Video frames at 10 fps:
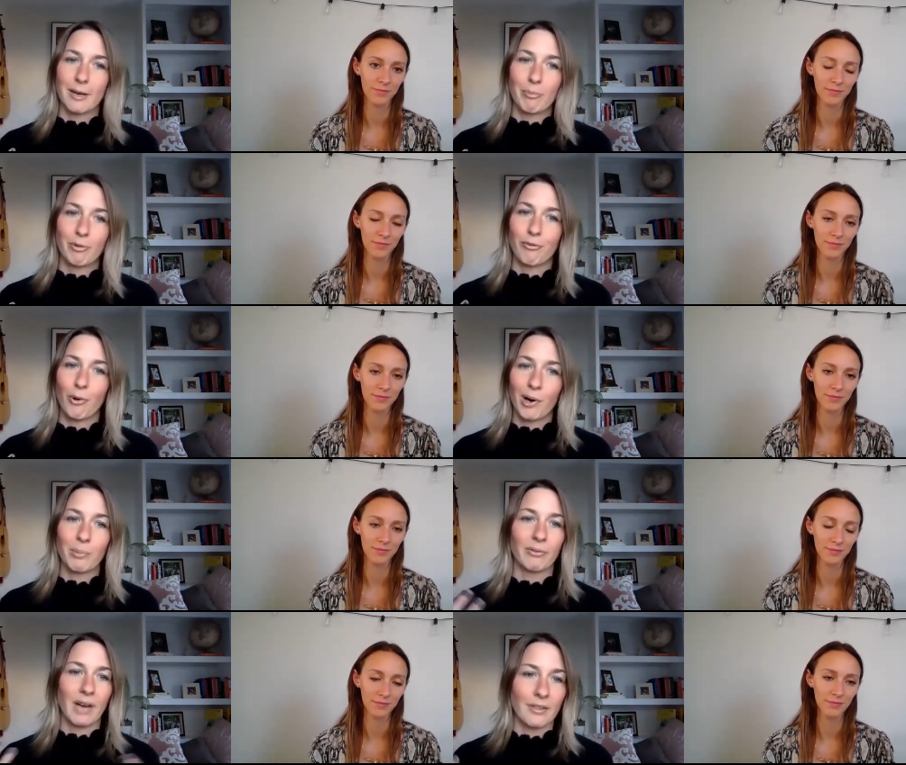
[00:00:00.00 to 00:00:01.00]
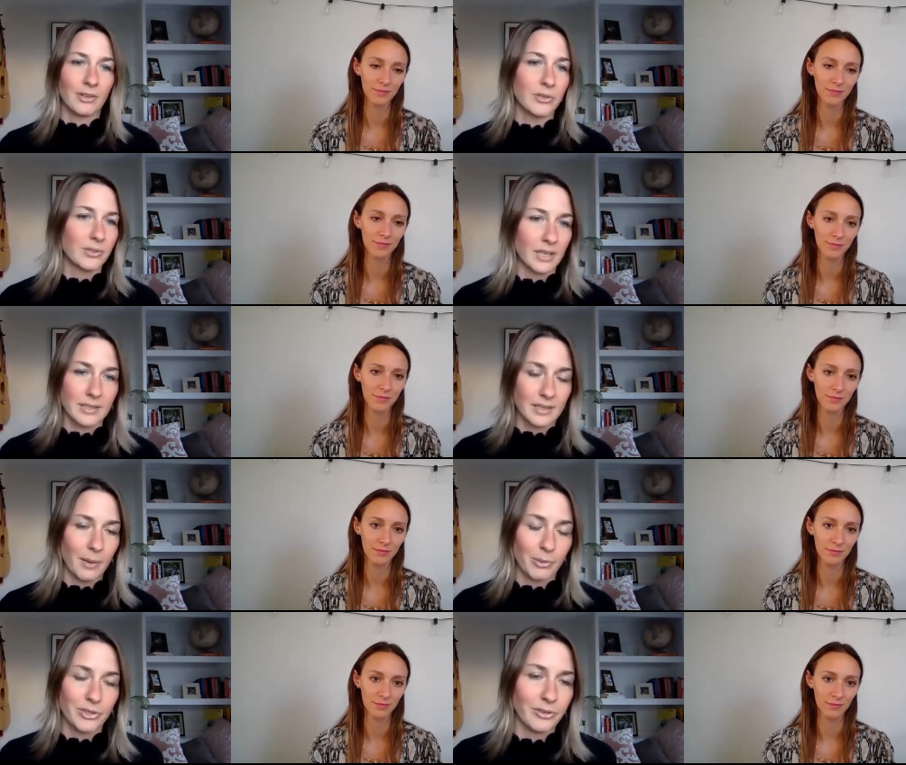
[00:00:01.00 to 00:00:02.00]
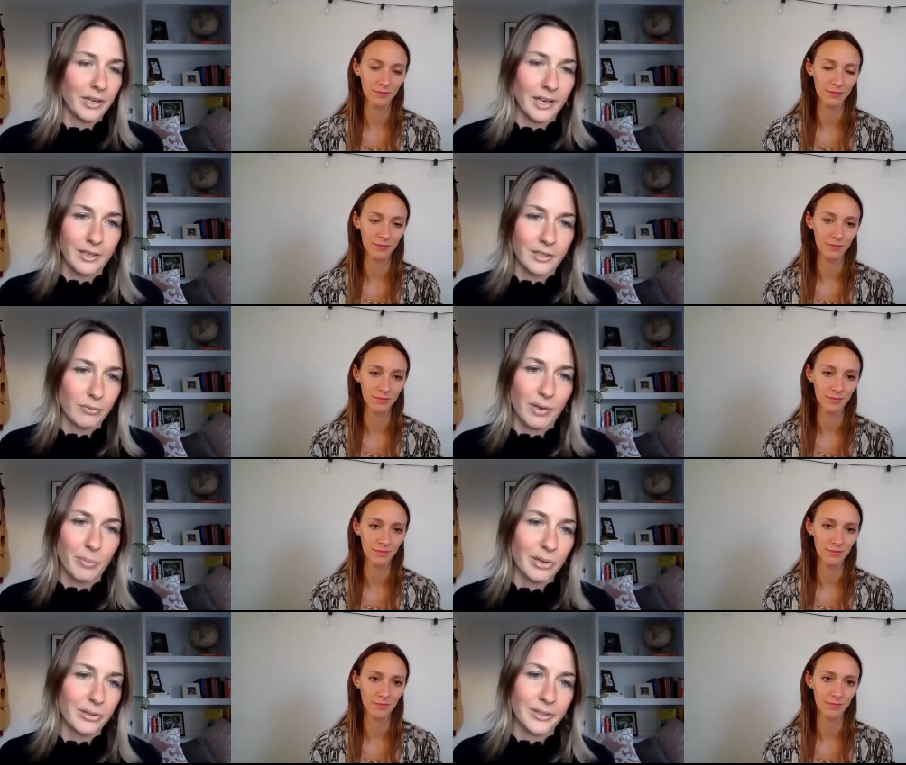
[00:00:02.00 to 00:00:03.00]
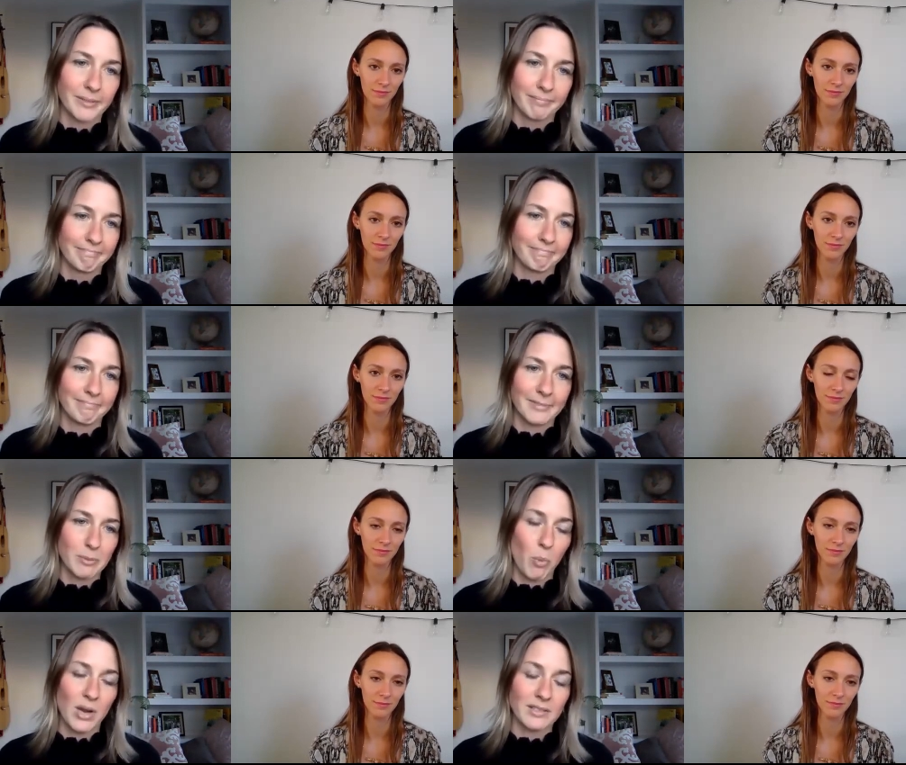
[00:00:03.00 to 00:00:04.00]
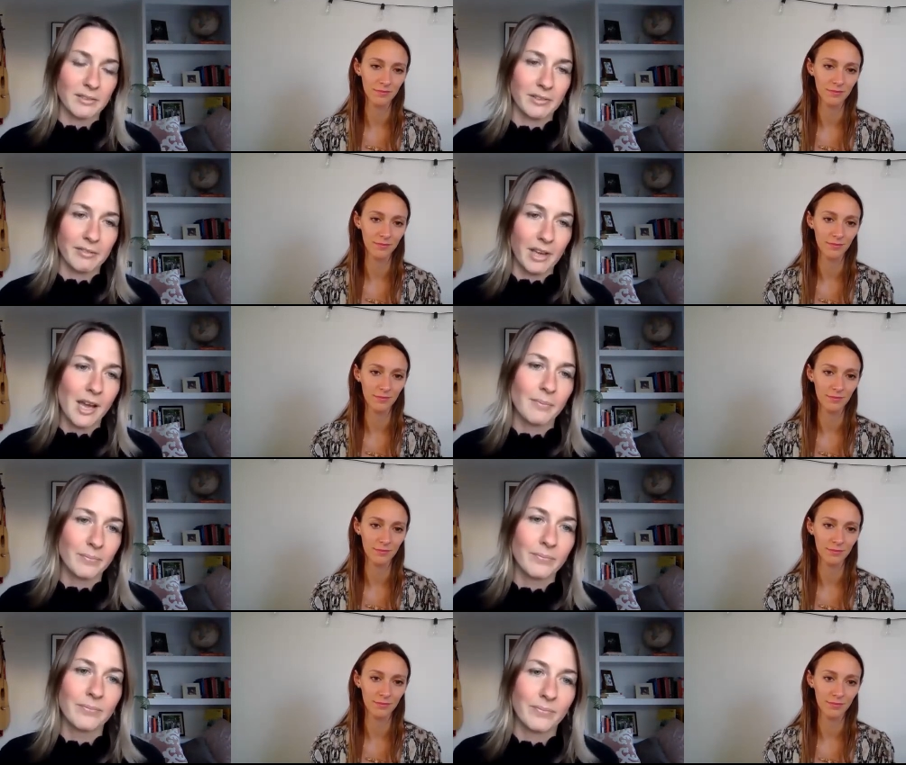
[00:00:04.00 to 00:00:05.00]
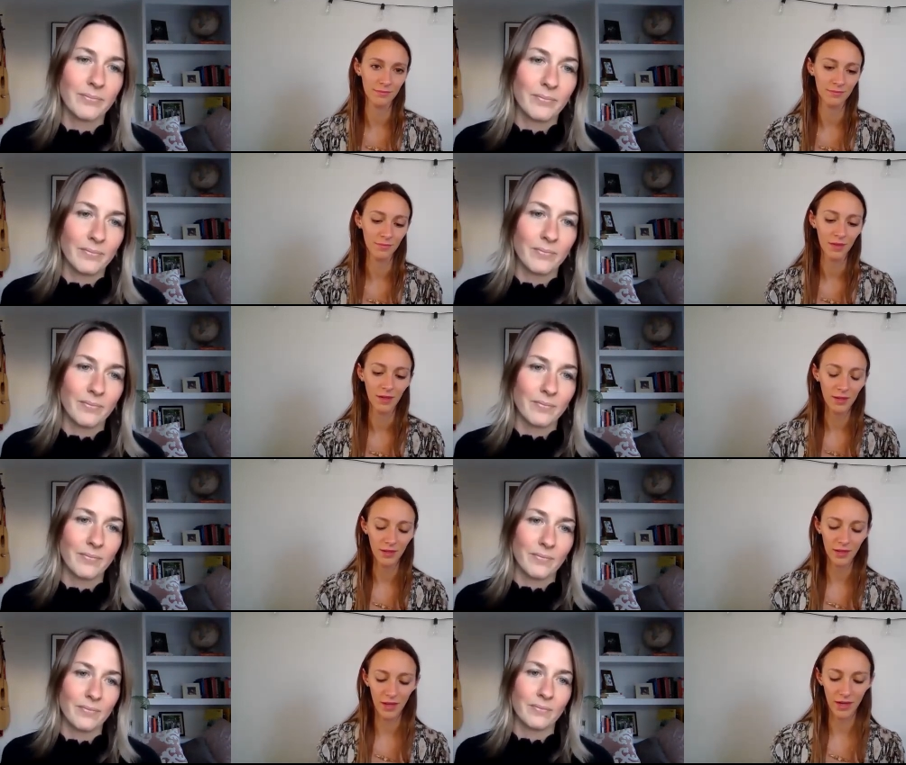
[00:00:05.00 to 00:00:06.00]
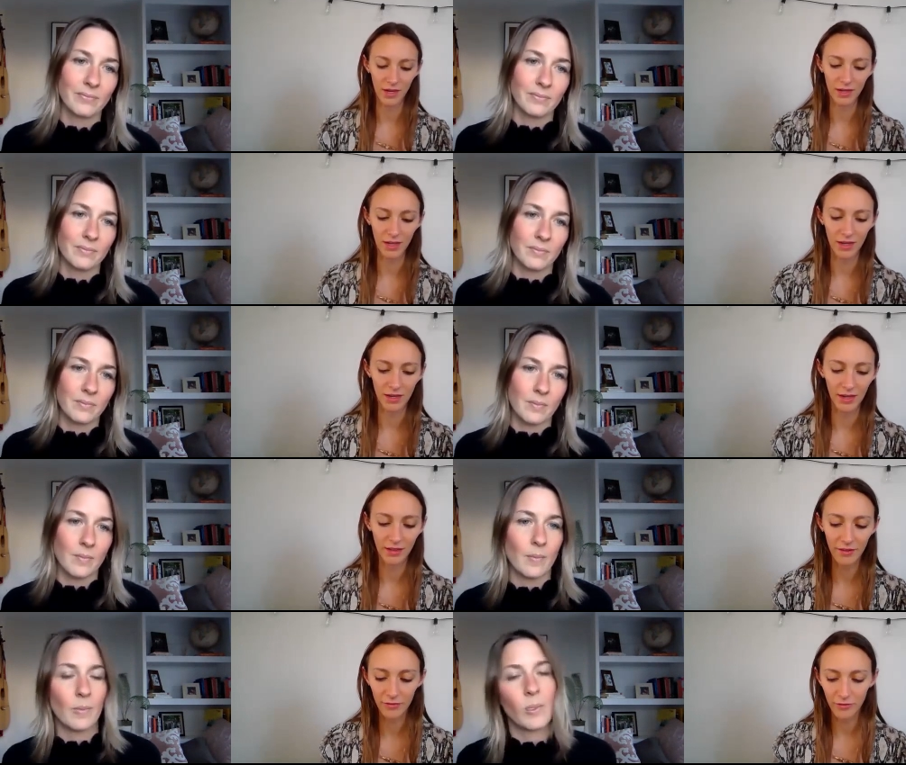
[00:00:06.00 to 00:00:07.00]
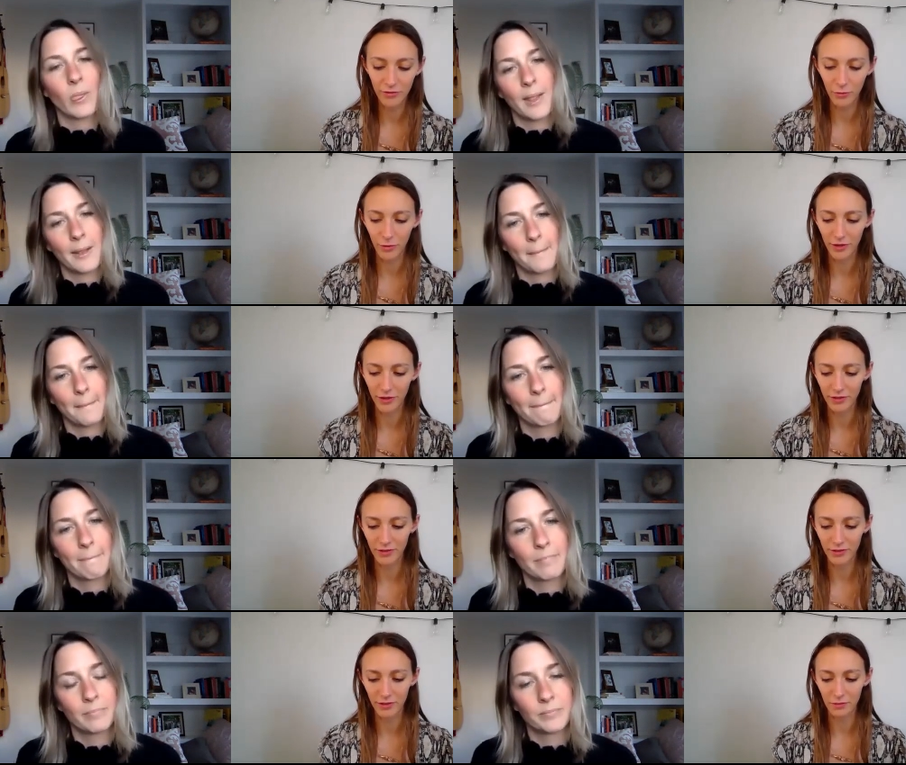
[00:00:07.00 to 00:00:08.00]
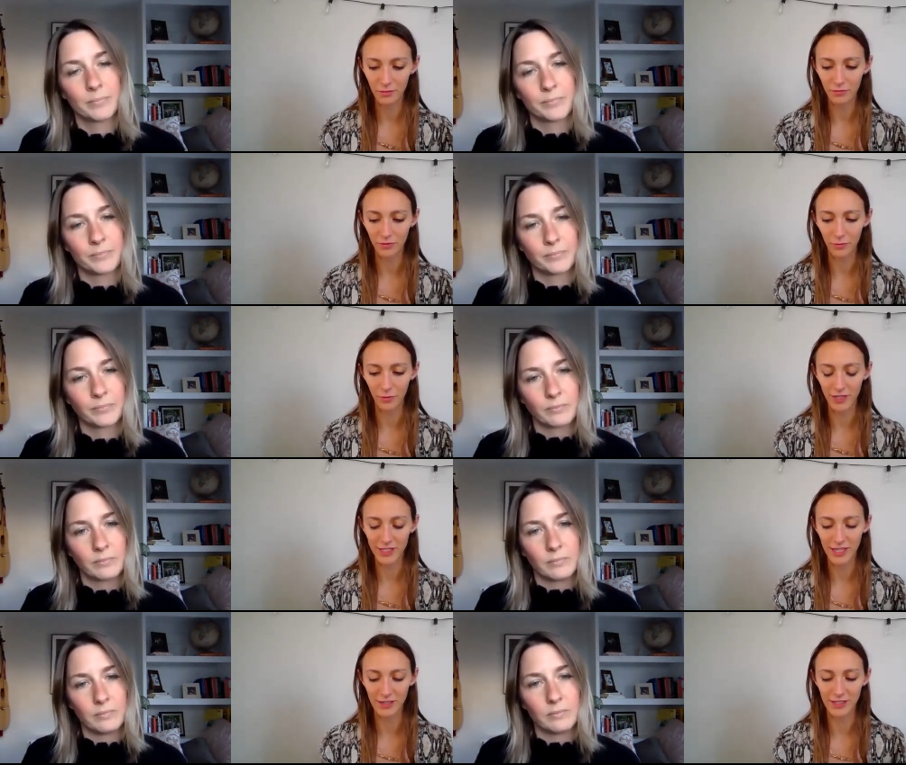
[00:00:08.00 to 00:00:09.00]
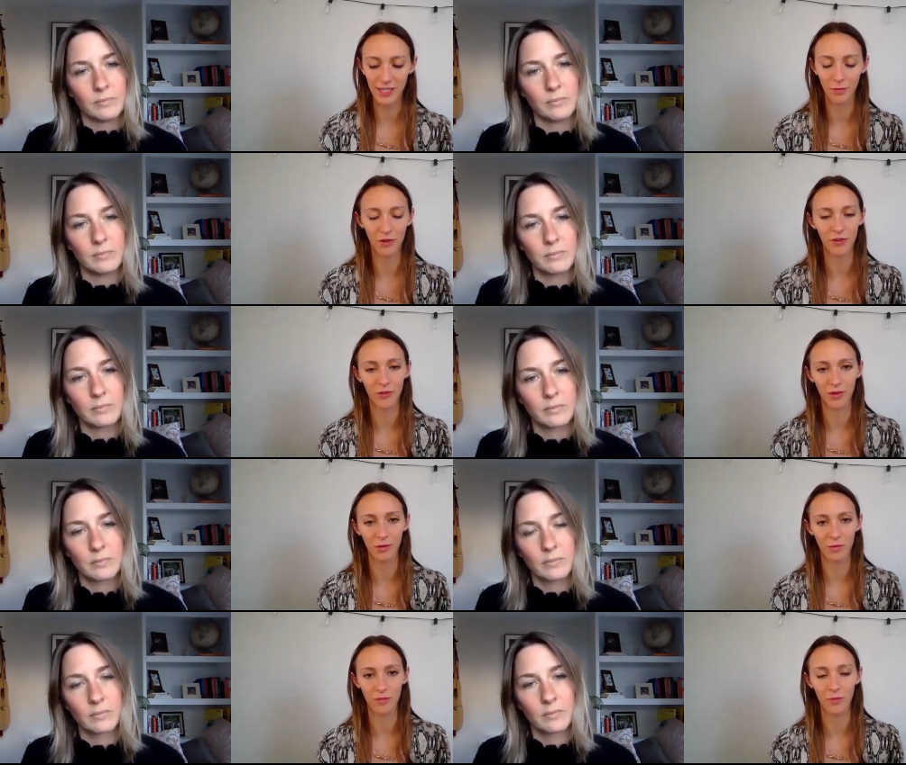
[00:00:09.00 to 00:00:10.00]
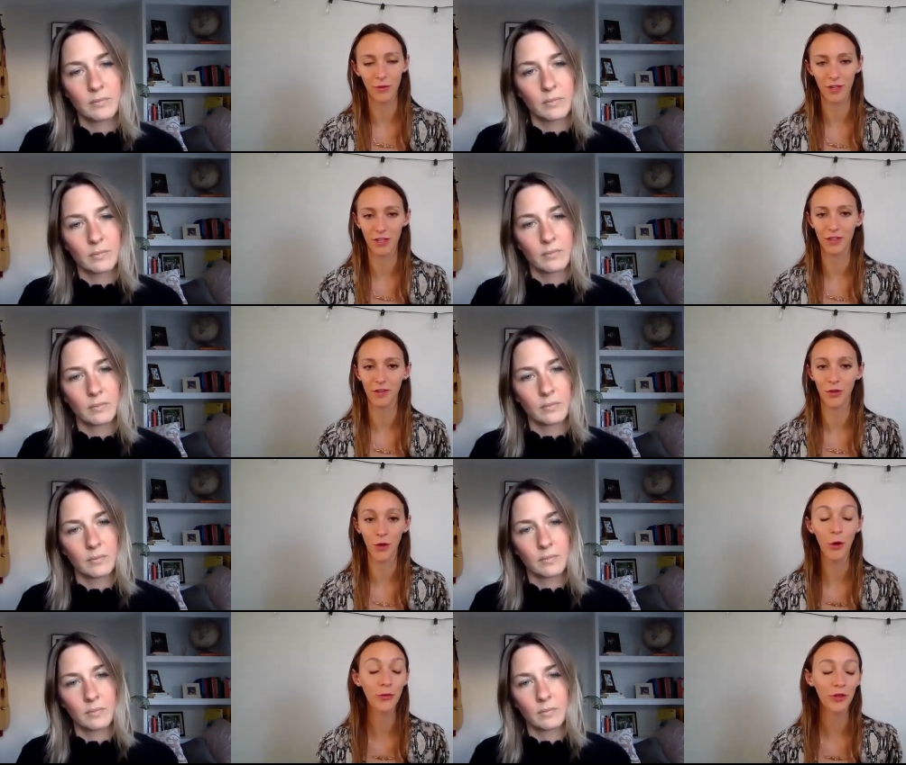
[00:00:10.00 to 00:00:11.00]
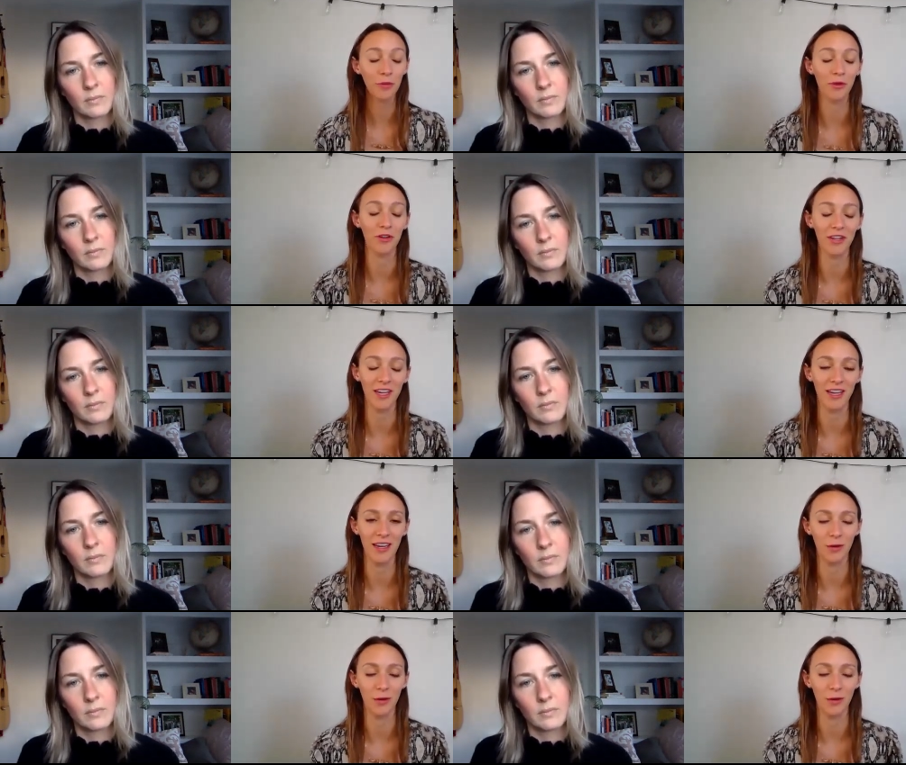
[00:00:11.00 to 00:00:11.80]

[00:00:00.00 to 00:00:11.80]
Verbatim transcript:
Speaker 1: done before, but rather use it as an opportunity to rebuild some ways of living.
Speaker 2: Yeah, and I love the work from what it sounds like what you're doing with building your own community